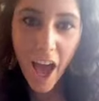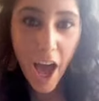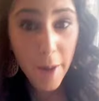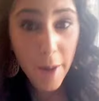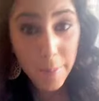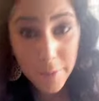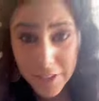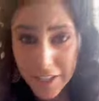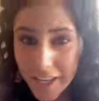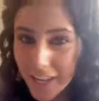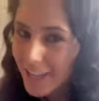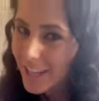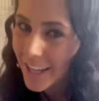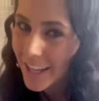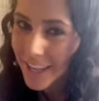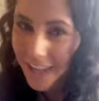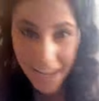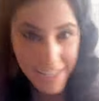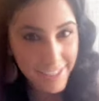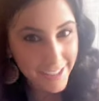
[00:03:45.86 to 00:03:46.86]
Emily
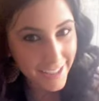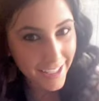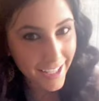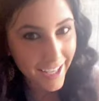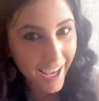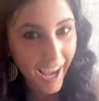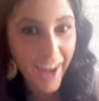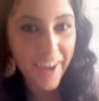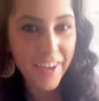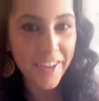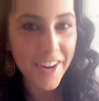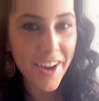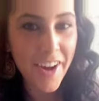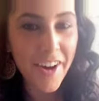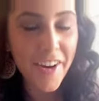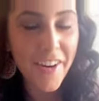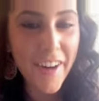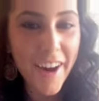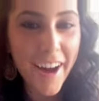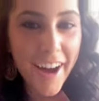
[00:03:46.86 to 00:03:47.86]
and Casey, I don't
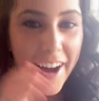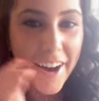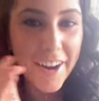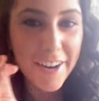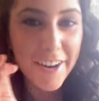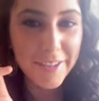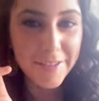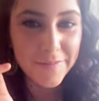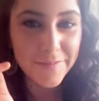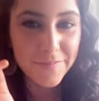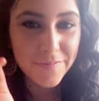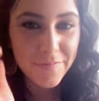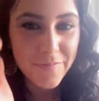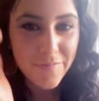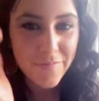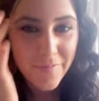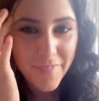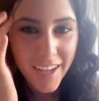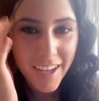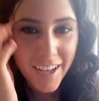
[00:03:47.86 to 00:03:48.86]
know. Um,
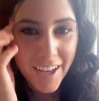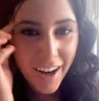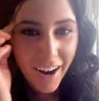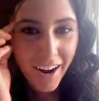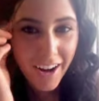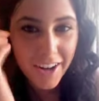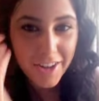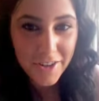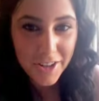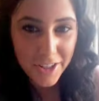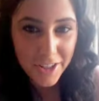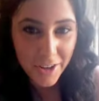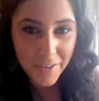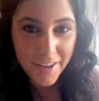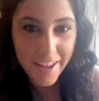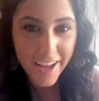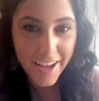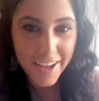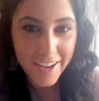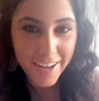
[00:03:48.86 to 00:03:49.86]
Audrey told
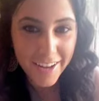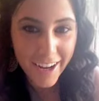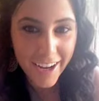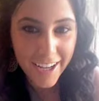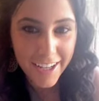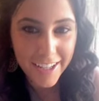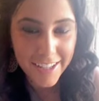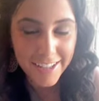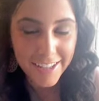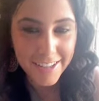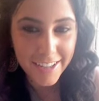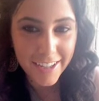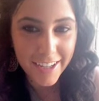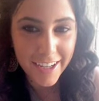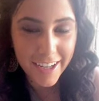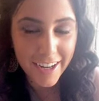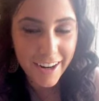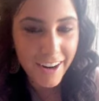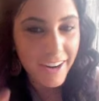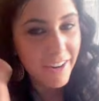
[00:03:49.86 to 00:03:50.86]
me that you guys,
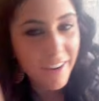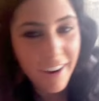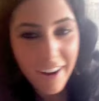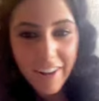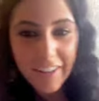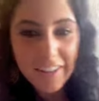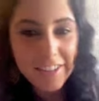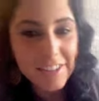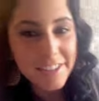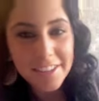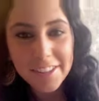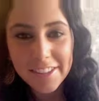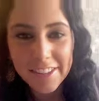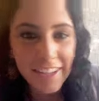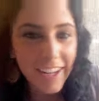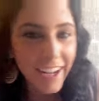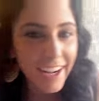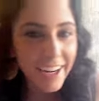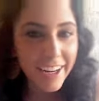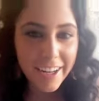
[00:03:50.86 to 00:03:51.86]
uh, you all in
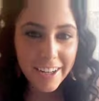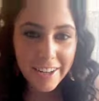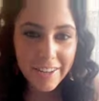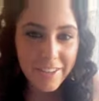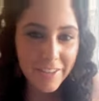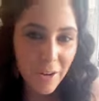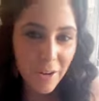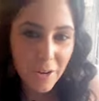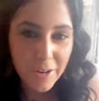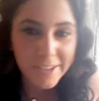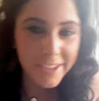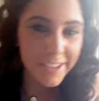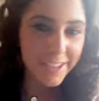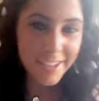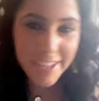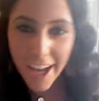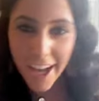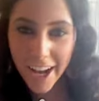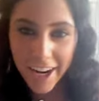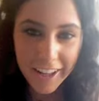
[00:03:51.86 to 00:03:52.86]
Cincinnati doing the whole
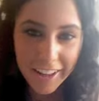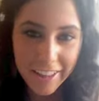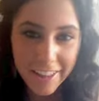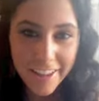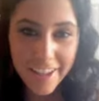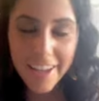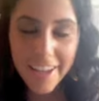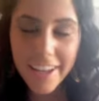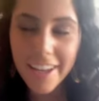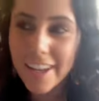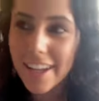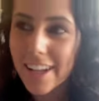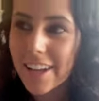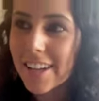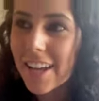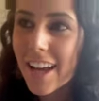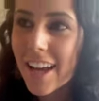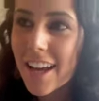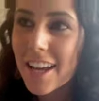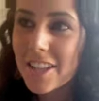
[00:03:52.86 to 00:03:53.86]
Cincinnati thing,
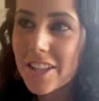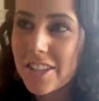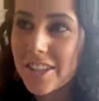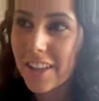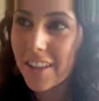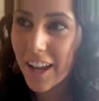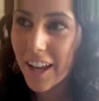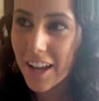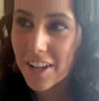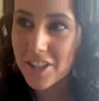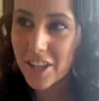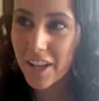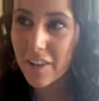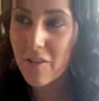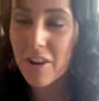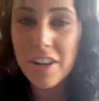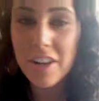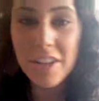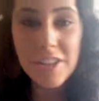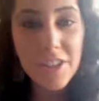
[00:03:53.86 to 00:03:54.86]
and she said that she had
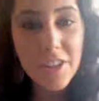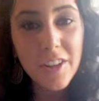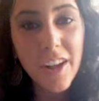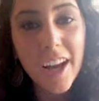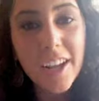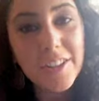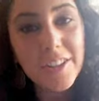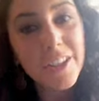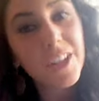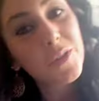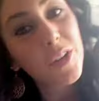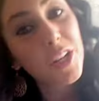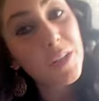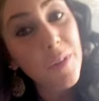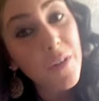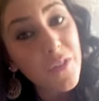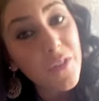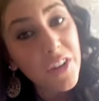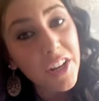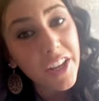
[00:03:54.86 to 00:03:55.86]
run into you guys. You guys watch
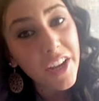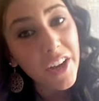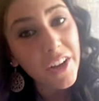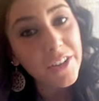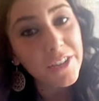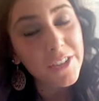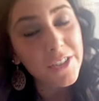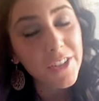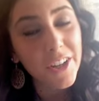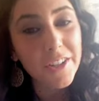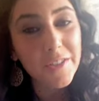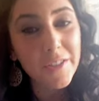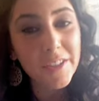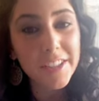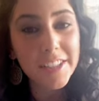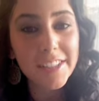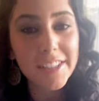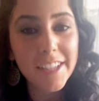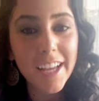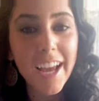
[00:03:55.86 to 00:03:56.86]
my videos, so I just
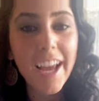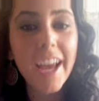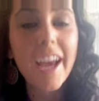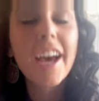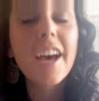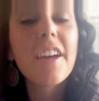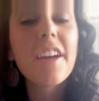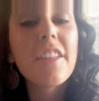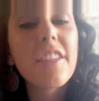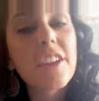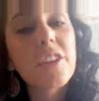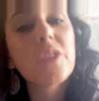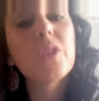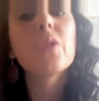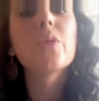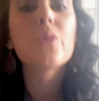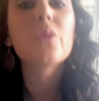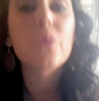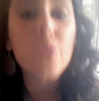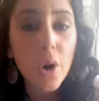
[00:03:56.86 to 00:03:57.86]
wanted to say thank
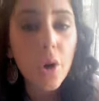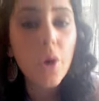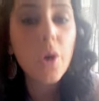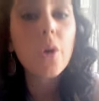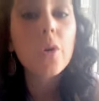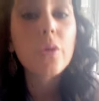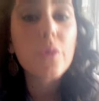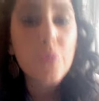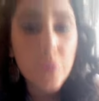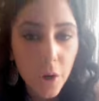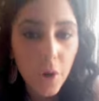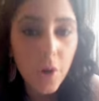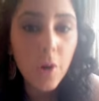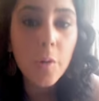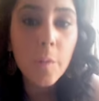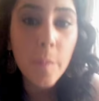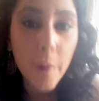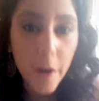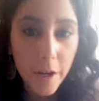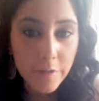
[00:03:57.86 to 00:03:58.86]
you so
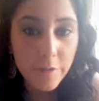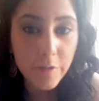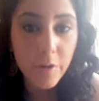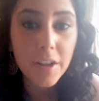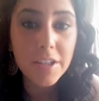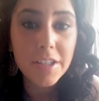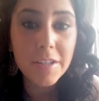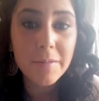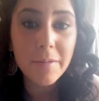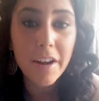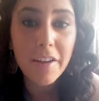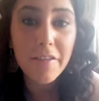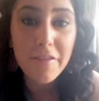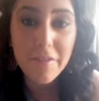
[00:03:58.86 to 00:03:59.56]
so much for watching my